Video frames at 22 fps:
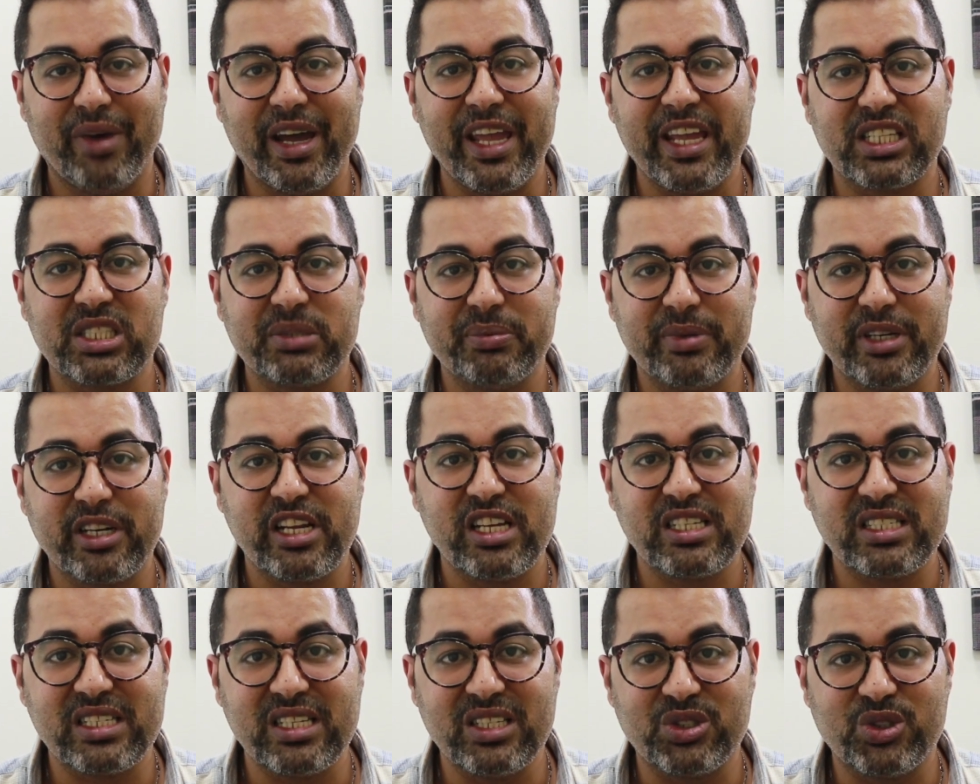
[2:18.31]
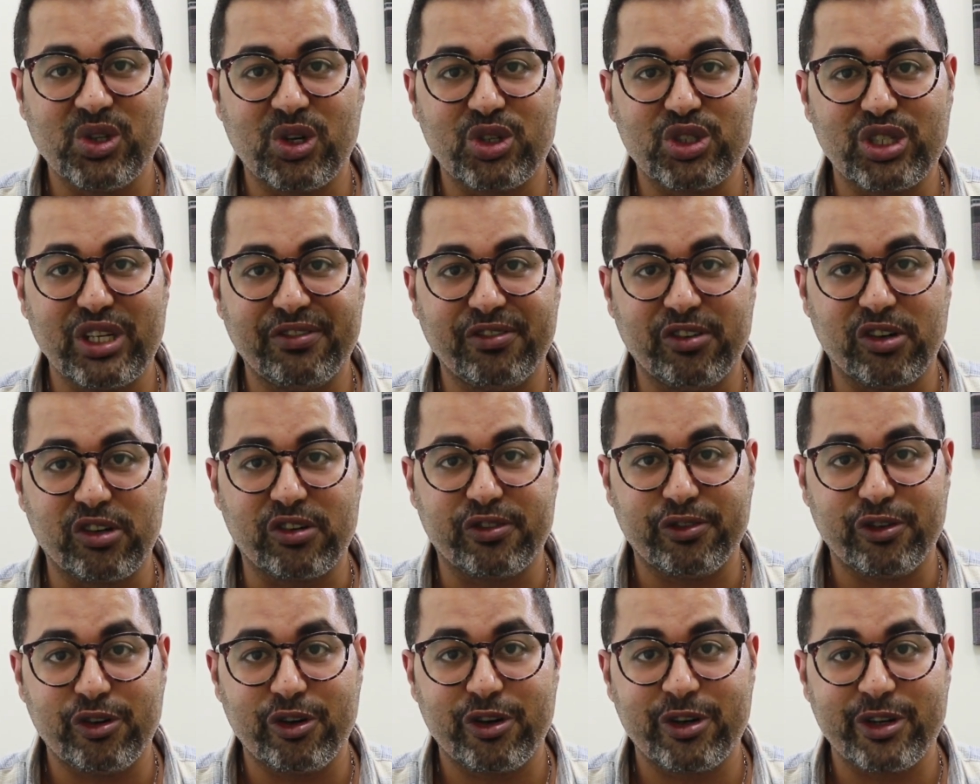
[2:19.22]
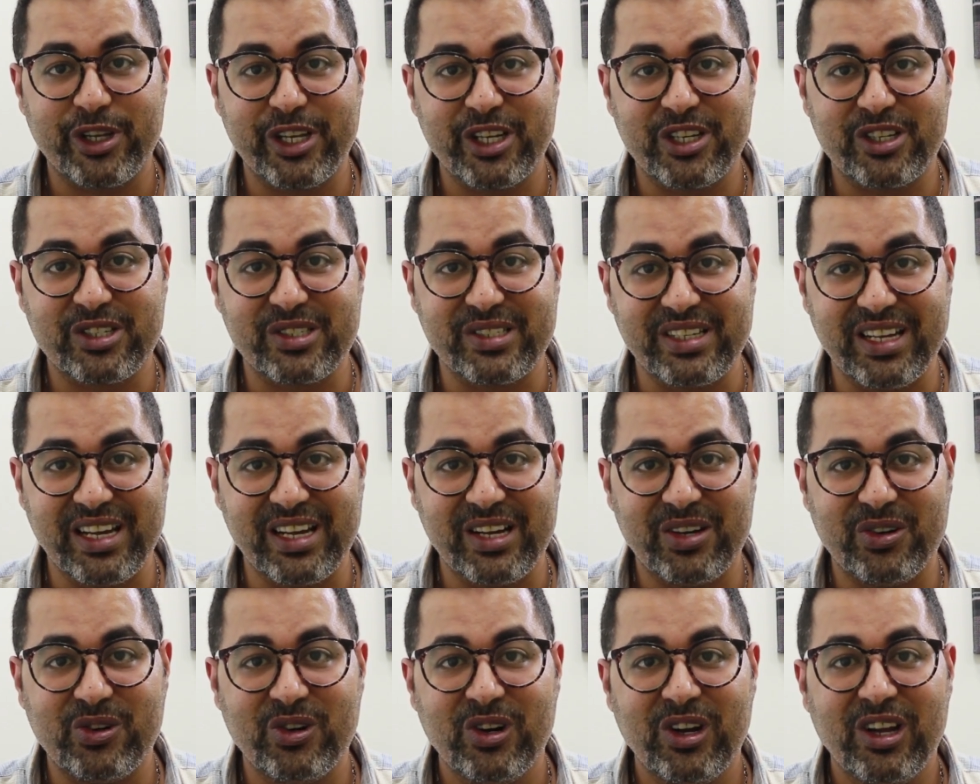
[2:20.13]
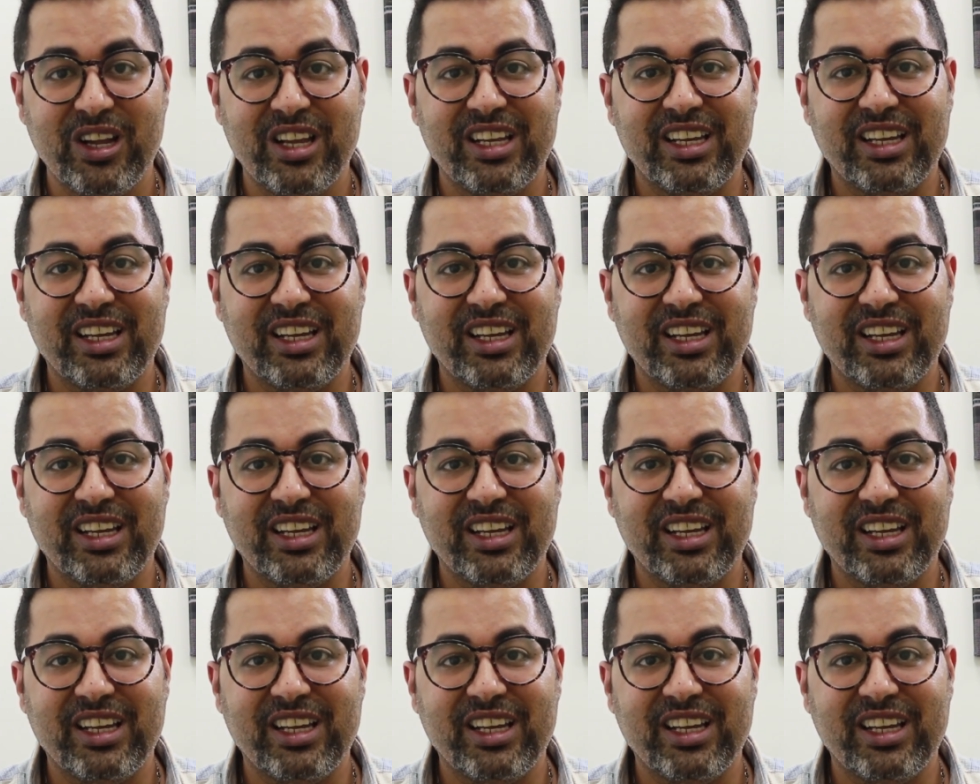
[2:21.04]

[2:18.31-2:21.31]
My experience in Georgia for four years now